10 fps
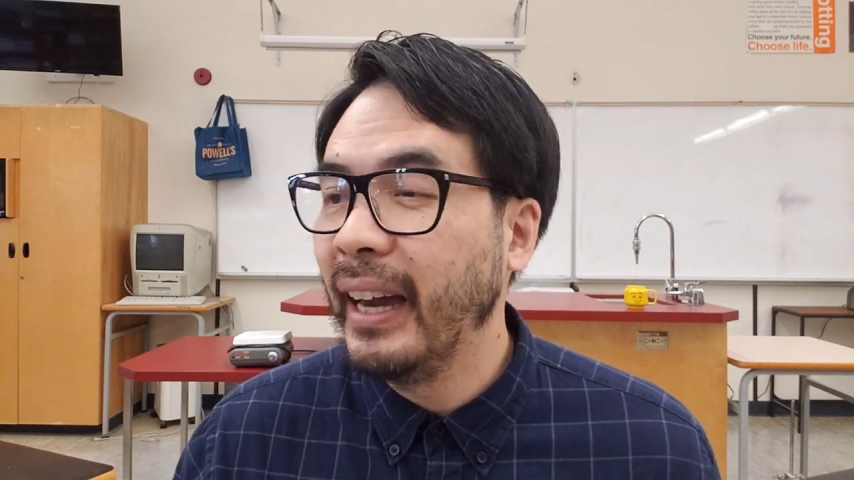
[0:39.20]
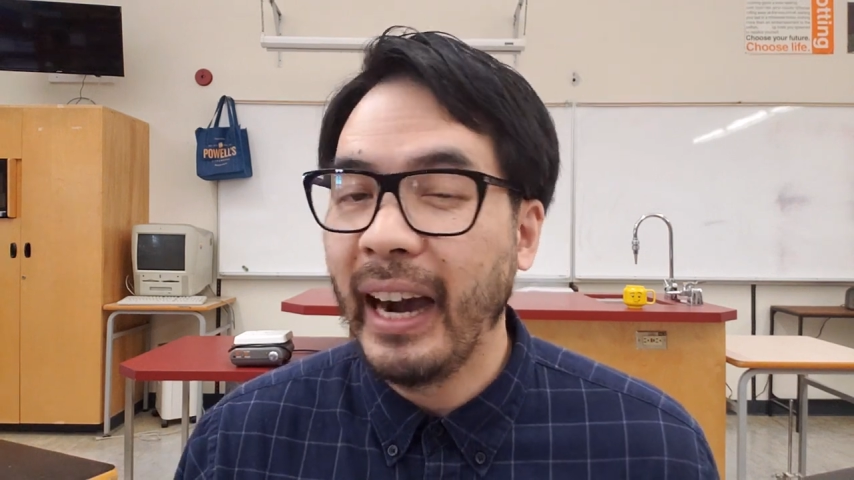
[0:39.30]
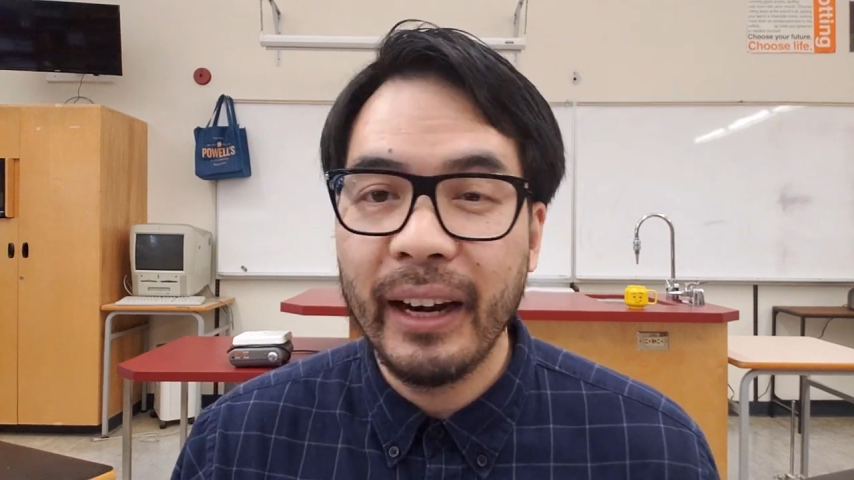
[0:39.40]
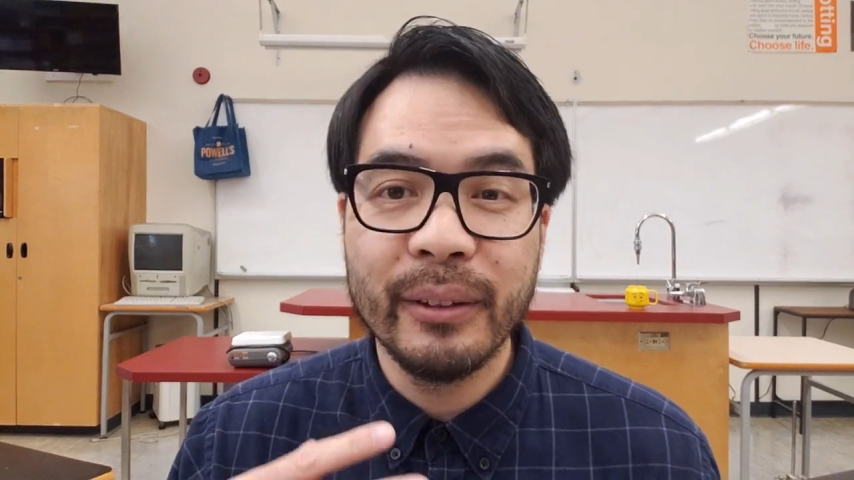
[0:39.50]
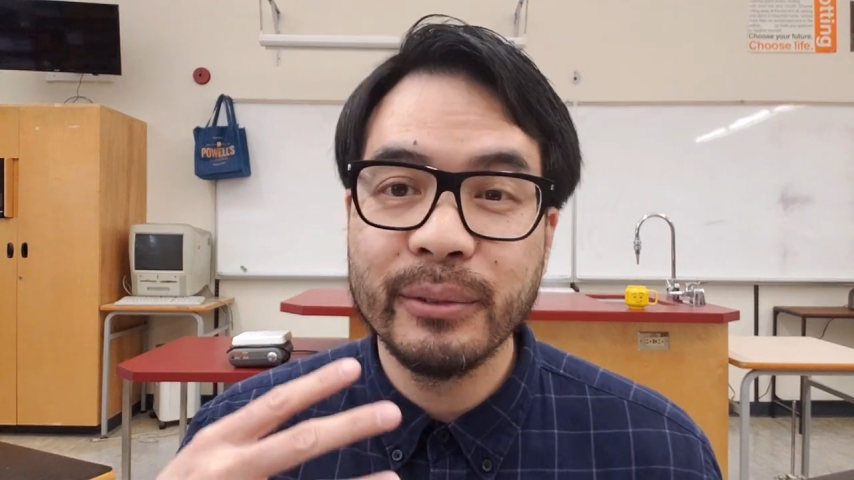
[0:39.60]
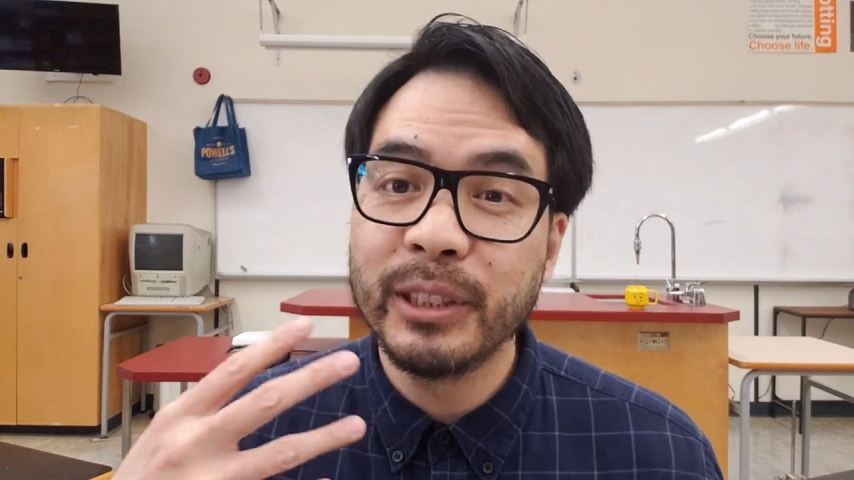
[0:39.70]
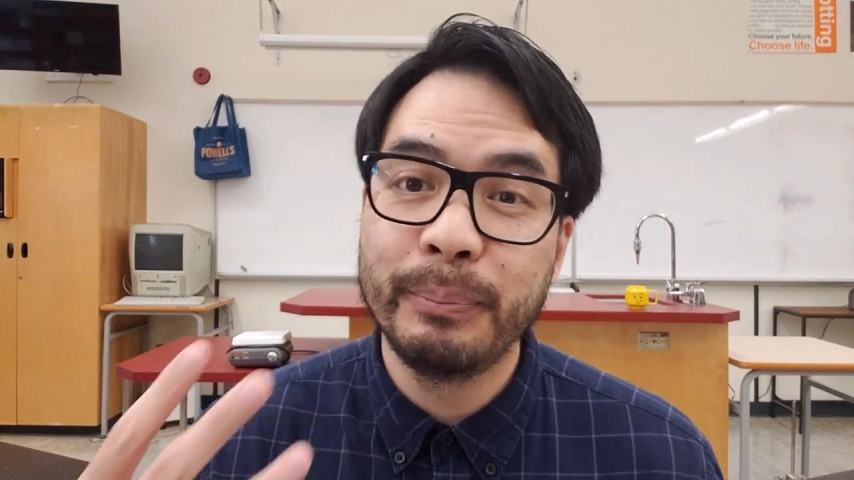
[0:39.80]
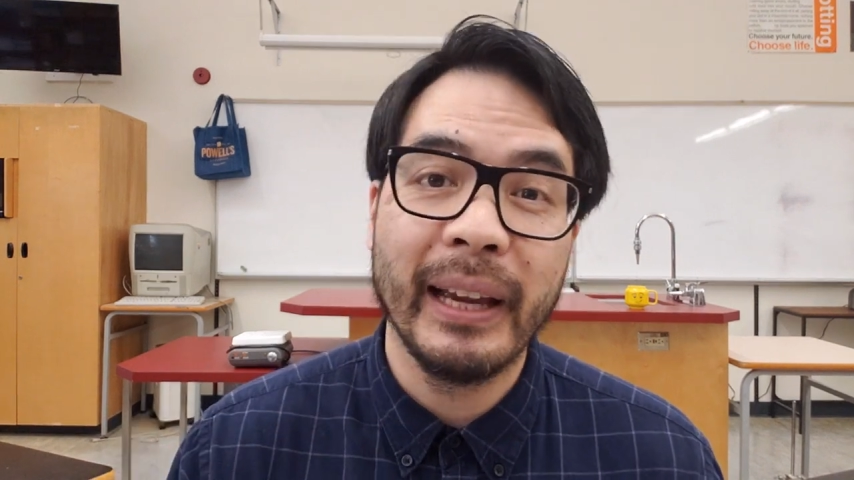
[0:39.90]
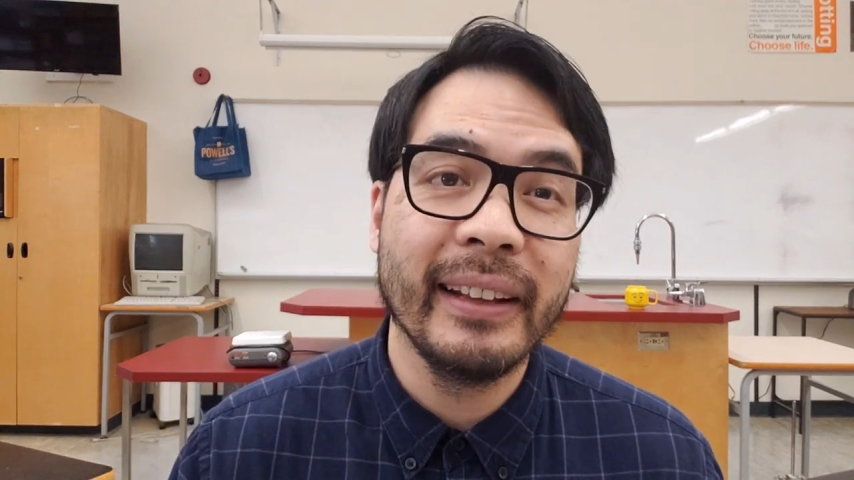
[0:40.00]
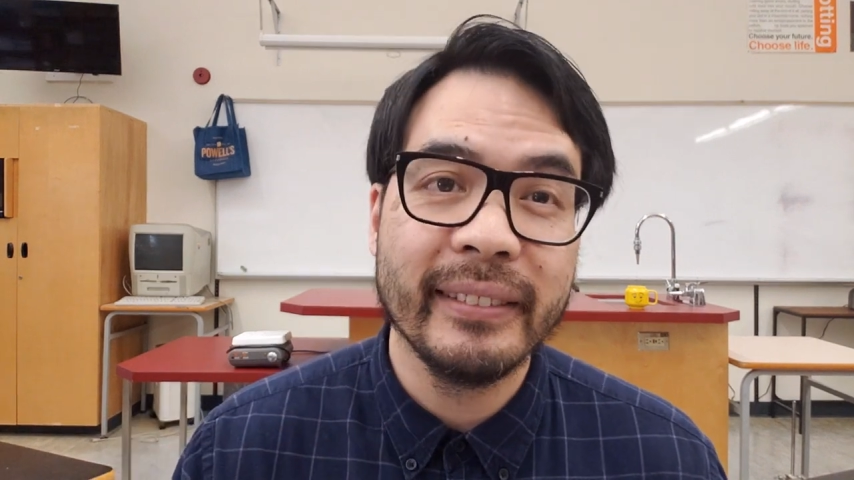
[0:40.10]
I don't
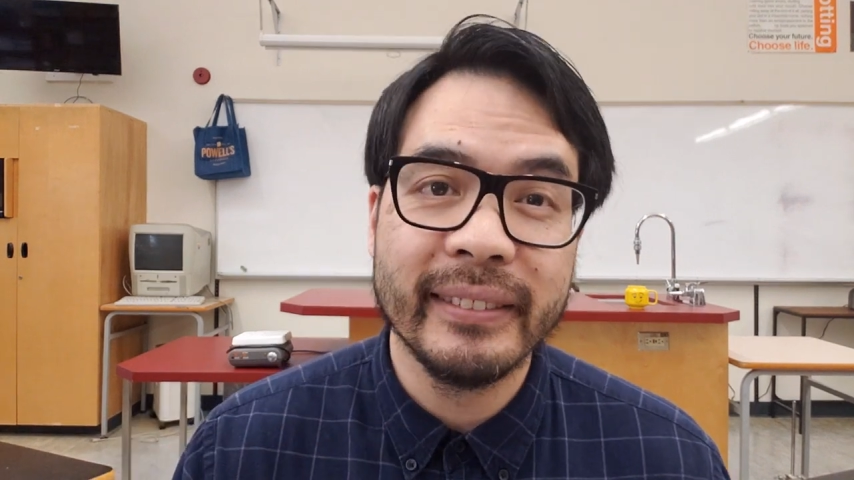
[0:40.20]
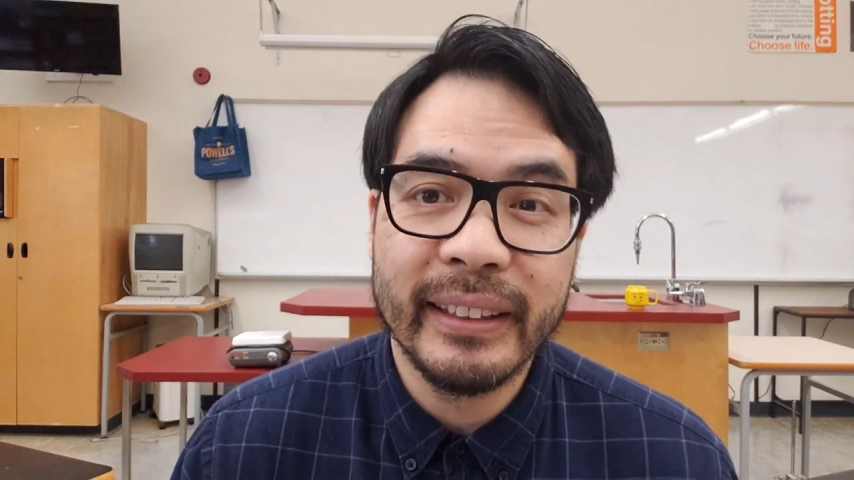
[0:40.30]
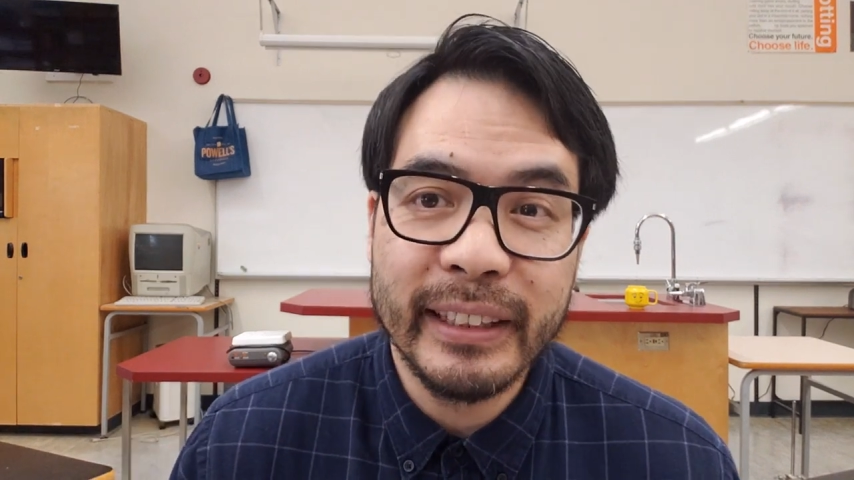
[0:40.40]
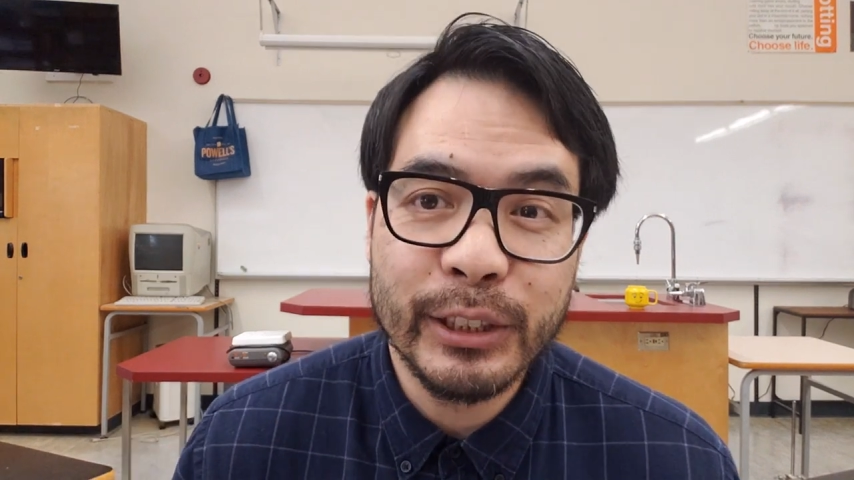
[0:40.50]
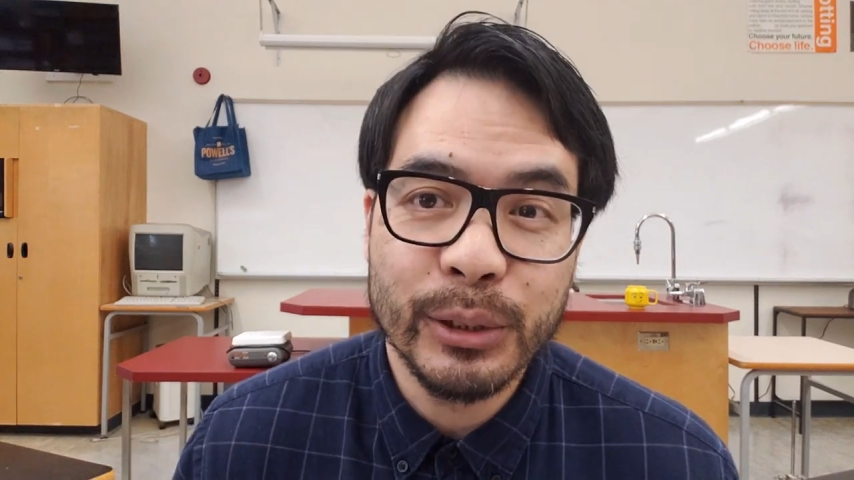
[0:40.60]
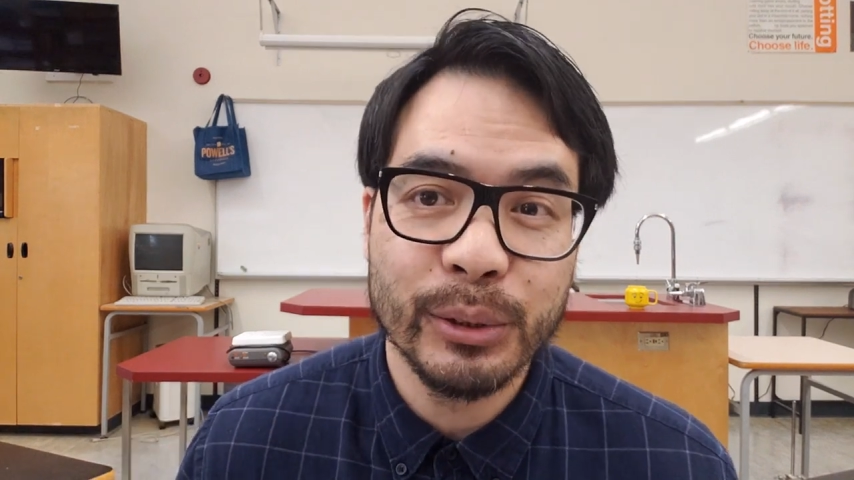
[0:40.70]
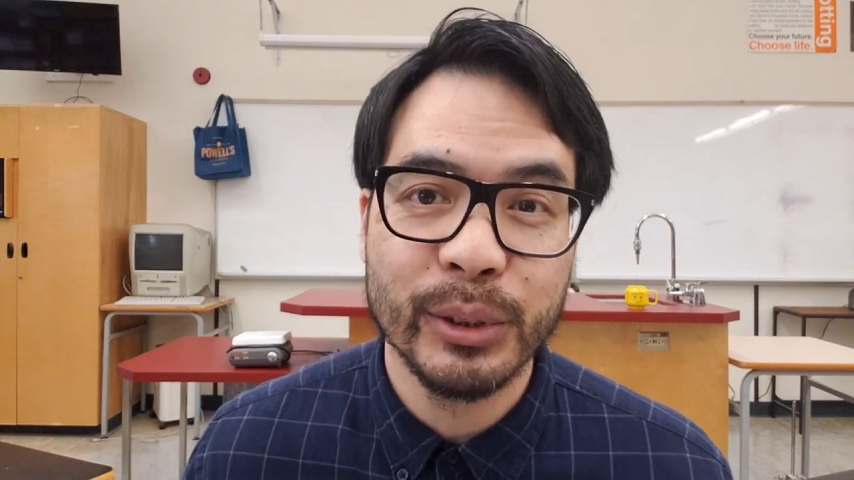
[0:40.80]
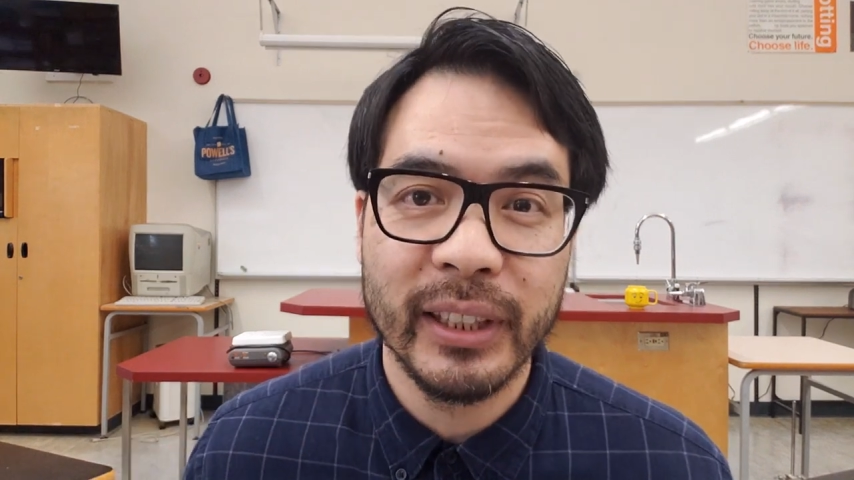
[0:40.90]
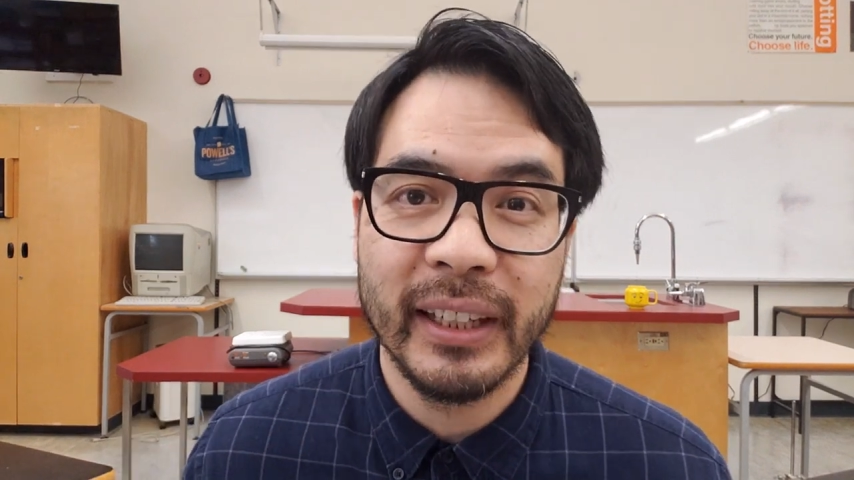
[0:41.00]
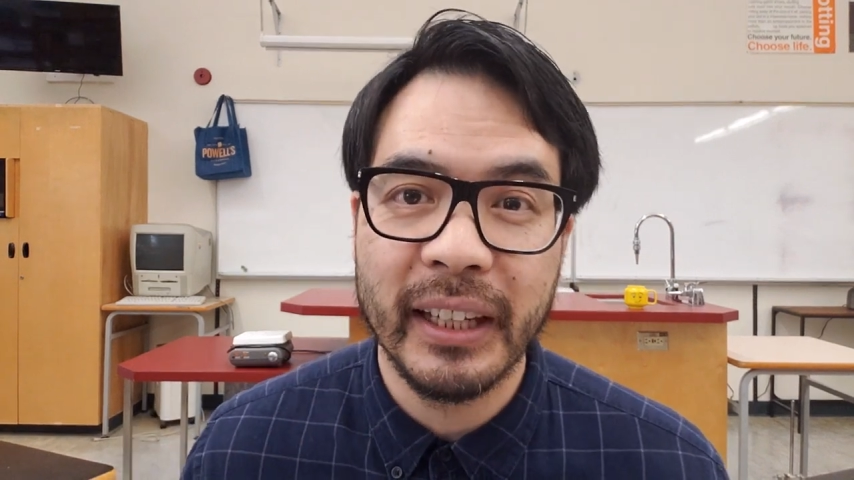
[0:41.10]
spend additional
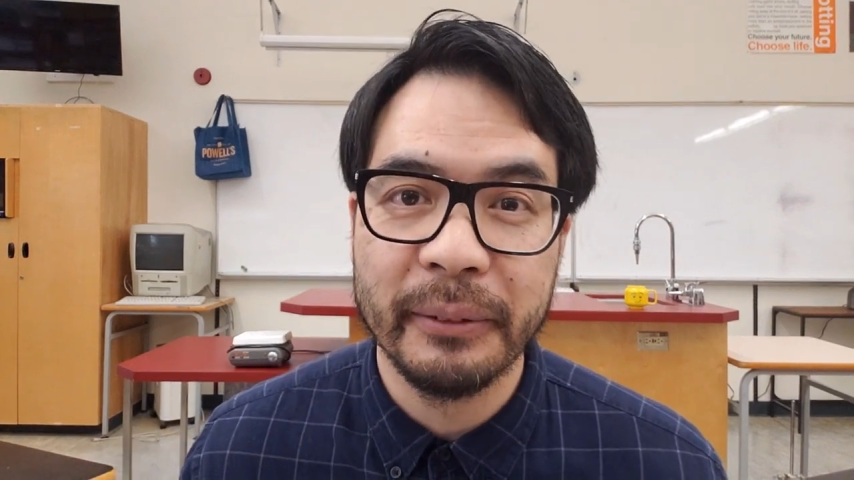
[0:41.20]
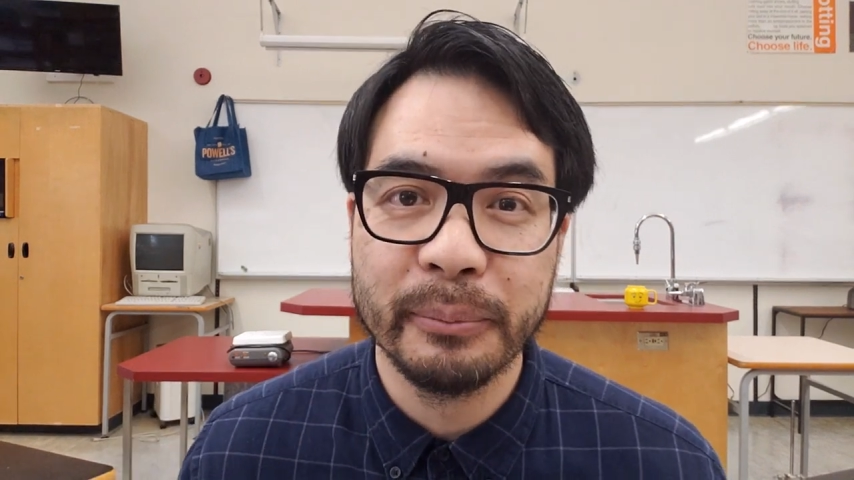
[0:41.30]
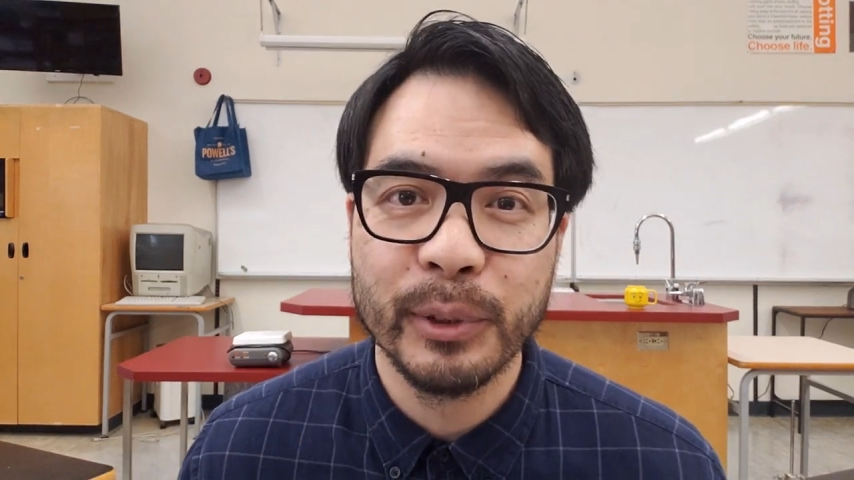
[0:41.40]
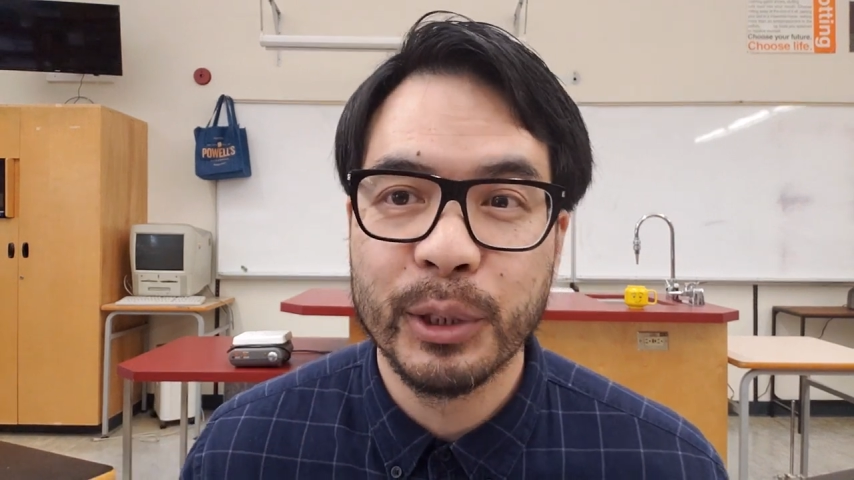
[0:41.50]
time